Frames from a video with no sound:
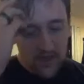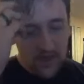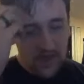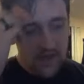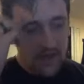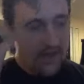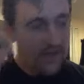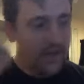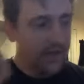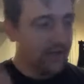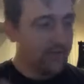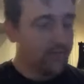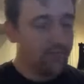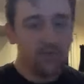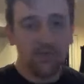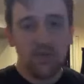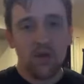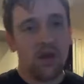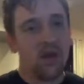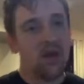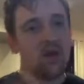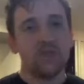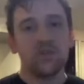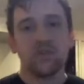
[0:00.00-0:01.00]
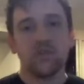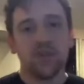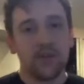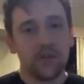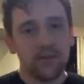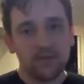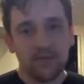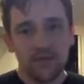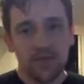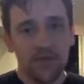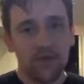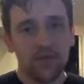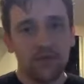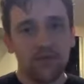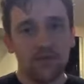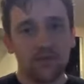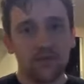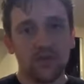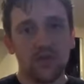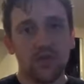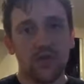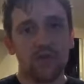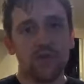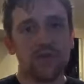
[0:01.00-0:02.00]
Um, all stripes, all different
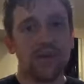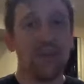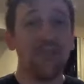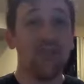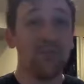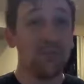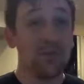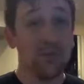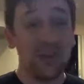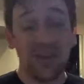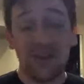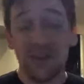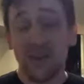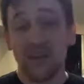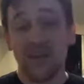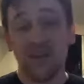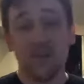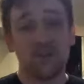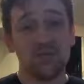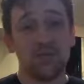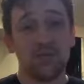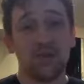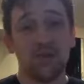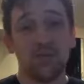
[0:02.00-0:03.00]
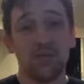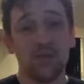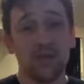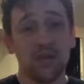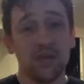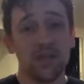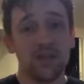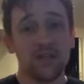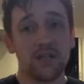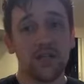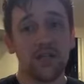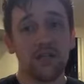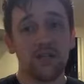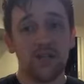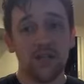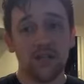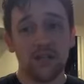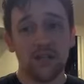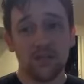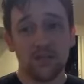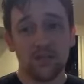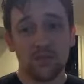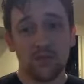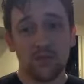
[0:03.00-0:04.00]
stripes. Alvin Plantinga is one of the biggest
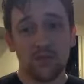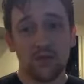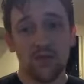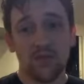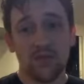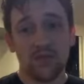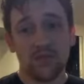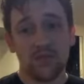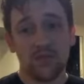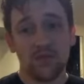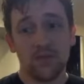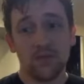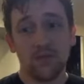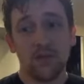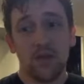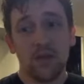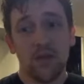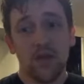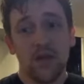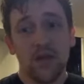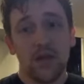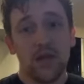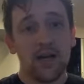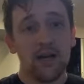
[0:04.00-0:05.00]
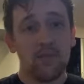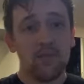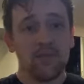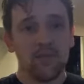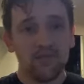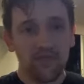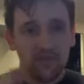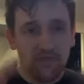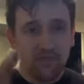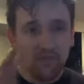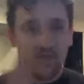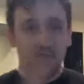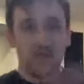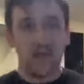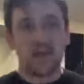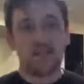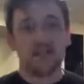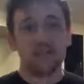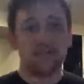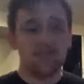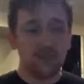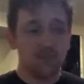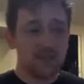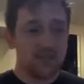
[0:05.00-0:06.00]
advocates of Molinism, um, the
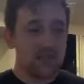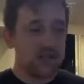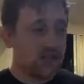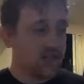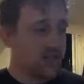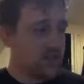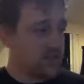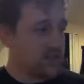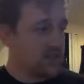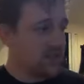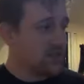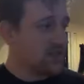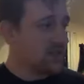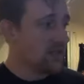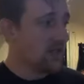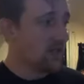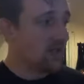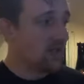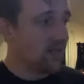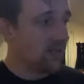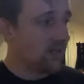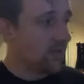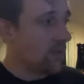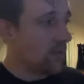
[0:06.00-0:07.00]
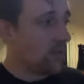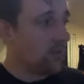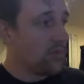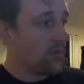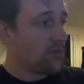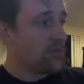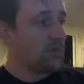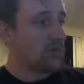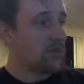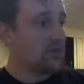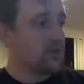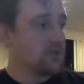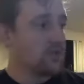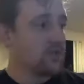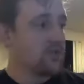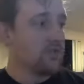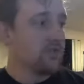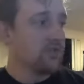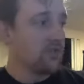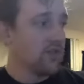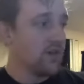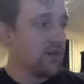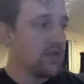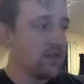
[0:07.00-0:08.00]
philosophy side, because he's like the foremost
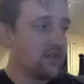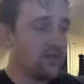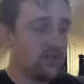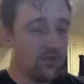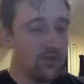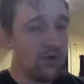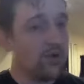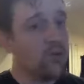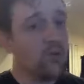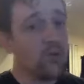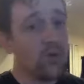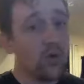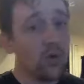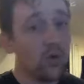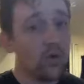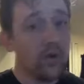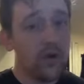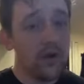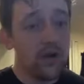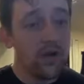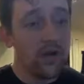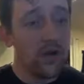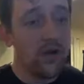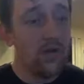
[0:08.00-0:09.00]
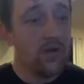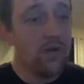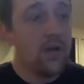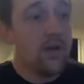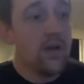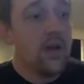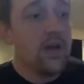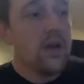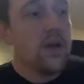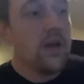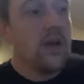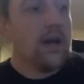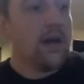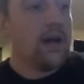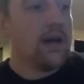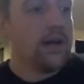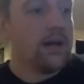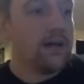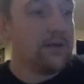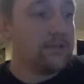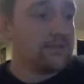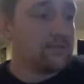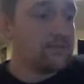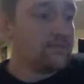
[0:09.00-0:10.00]
Christian philosopher in the world right now.
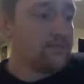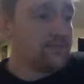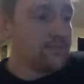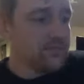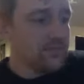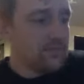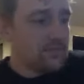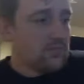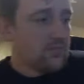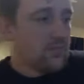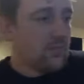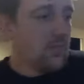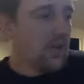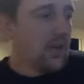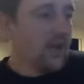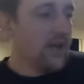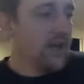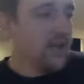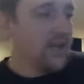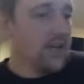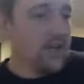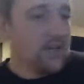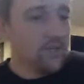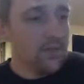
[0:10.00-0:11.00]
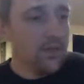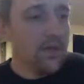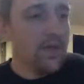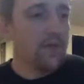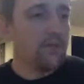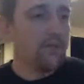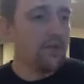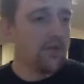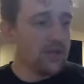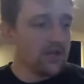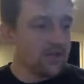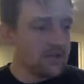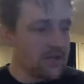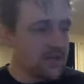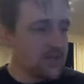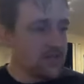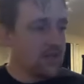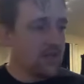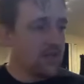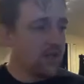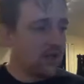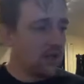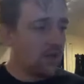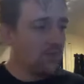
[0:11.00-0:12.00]
Um, and he he
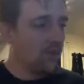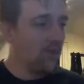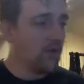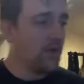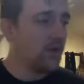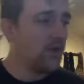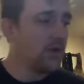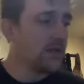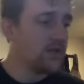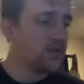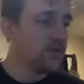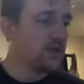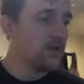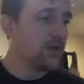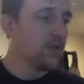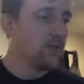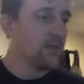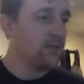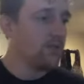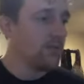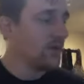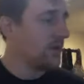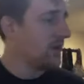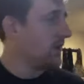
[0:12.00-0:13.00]
believes in Molinism.